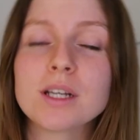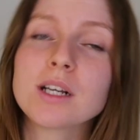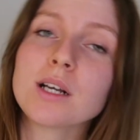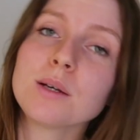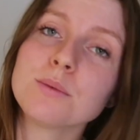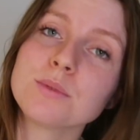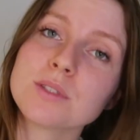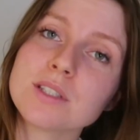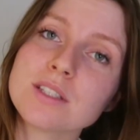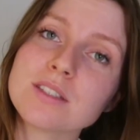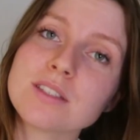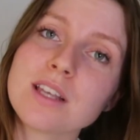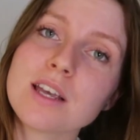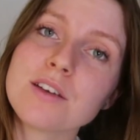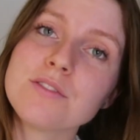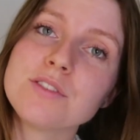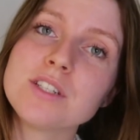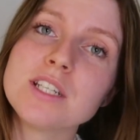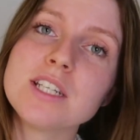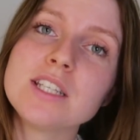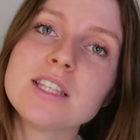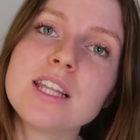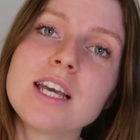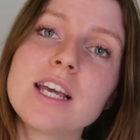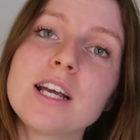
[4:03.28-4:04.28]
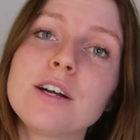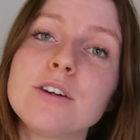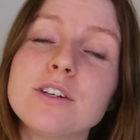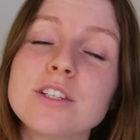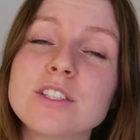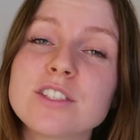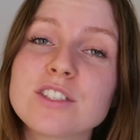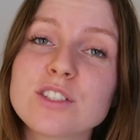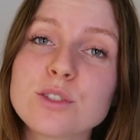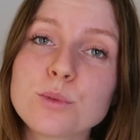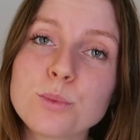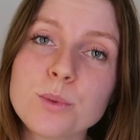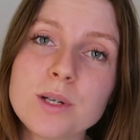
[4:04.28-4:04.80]
when it comes to safety, they are
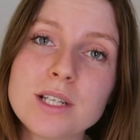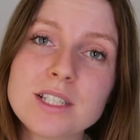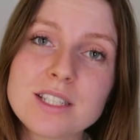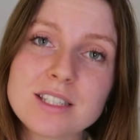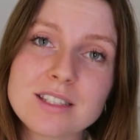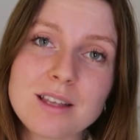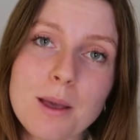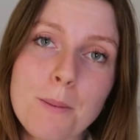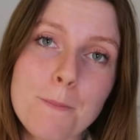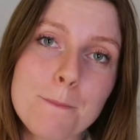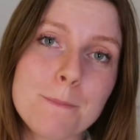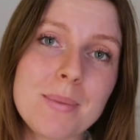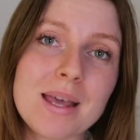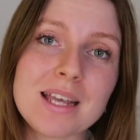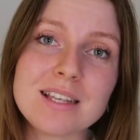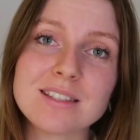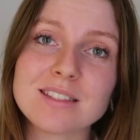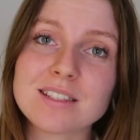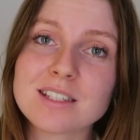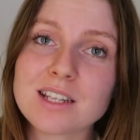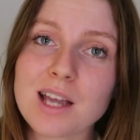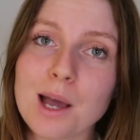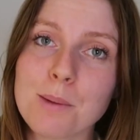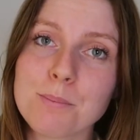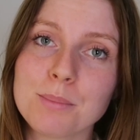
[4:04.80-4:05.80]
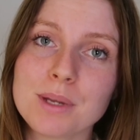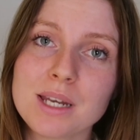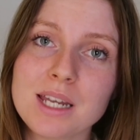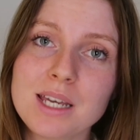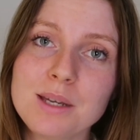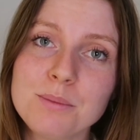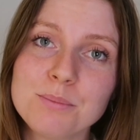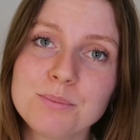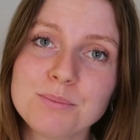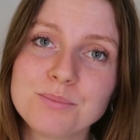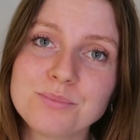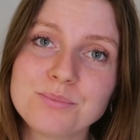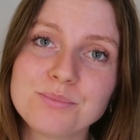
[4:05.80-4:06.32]
a Swiss-based
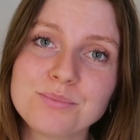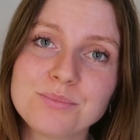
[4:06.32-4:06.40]
company.